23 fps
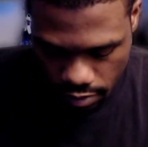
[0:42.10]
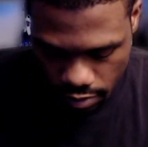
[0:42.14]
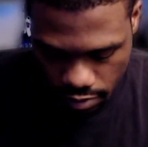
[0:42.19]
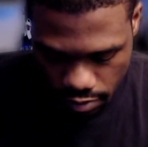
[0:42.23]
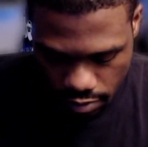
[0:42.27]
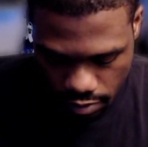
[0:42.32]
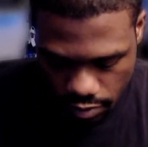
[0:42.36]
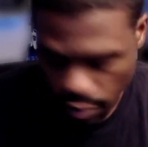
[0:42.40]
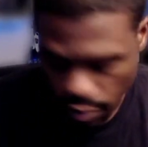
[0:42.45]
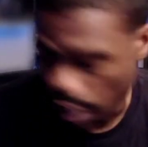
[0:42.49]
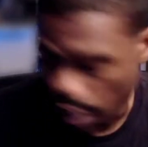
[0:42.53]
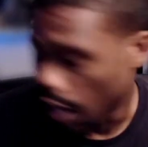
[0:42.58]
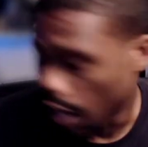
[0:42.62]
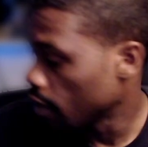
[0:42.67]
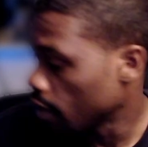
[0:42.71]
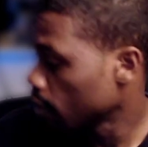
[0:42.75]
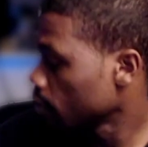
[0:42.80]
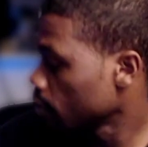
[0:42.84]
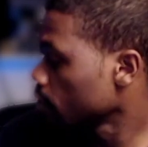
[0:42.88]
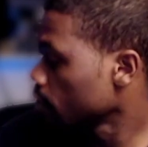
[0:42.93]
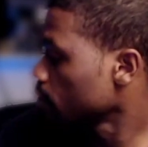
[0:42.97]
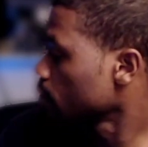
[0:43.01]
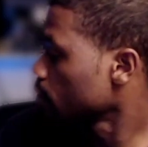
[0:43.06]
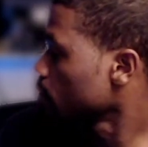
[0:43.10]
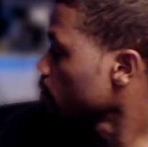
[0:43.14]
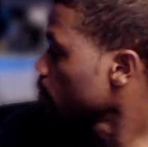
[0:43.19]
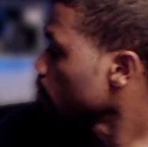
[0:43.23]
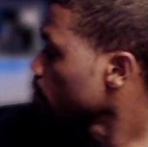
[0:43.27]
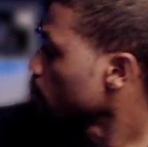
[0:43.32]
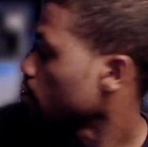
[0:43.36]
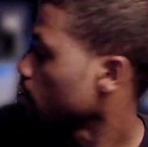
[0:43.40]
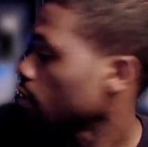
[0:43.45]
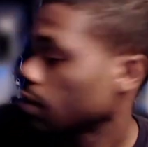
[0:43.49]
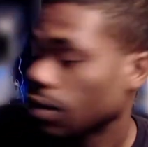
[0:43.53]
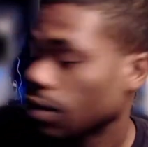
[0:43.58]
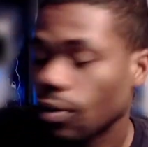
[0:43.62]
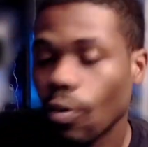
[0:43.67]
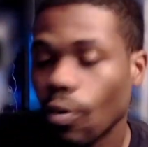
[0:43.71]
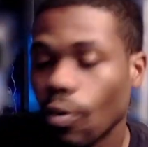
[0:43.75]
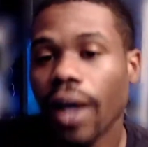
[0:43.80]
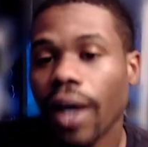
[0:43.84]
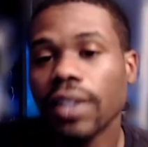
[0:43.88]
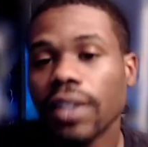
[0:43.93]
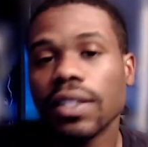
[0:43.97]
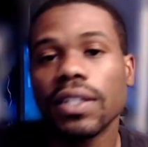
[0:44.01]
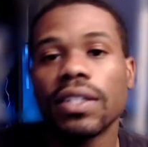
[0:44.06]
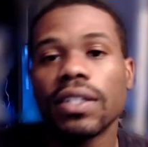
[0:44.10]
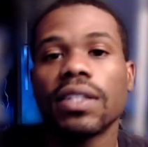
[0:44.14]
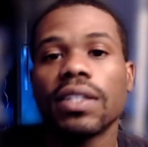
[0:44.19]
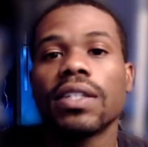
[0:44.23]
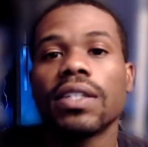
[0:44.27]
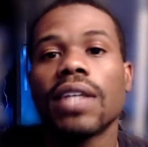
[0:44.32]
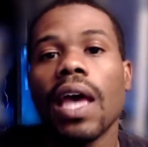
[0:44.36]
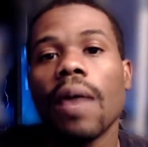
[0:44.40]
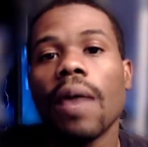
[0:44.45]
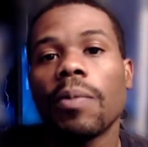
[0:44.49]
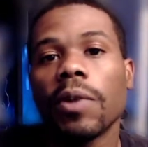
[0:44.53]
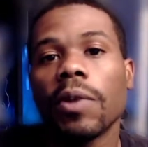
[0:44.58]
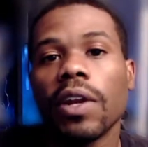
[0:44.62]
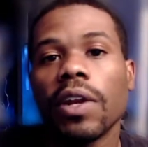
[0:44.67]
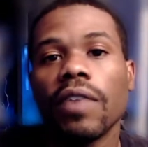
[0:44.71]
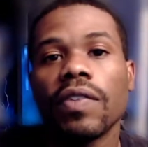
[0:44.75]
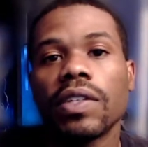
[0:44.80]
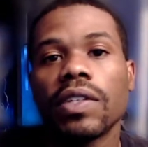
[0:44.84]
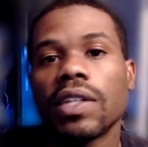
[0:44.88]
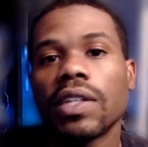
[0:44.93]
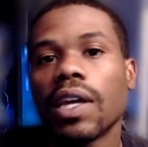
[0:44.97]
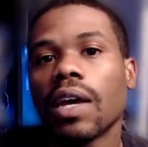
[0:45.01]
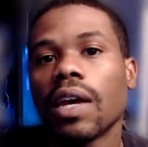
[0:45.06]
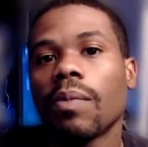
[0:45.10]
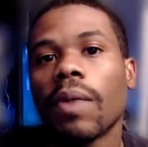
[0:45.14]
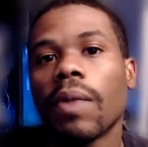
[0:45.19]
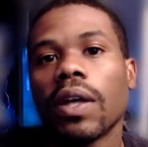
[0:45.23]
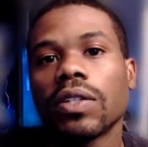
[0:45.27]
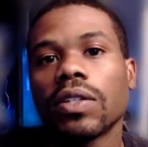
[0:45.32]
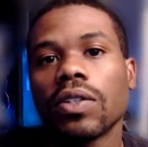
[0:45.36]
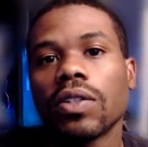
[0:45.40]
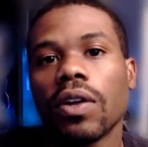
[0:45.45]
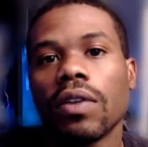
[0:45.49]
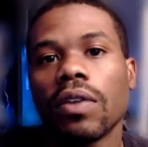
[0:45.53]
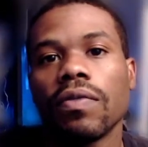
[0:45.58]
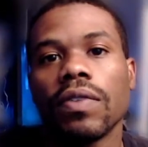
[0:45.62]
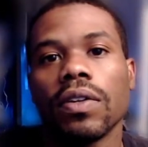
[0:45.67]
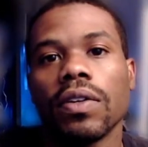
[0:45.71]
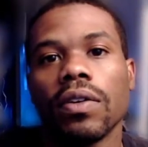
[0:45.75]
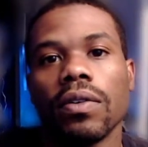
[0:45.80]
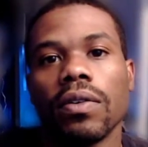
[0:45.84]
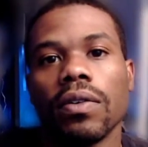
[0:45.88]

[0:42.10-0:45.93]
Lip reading: Wow. Why does this happen every time I start a video?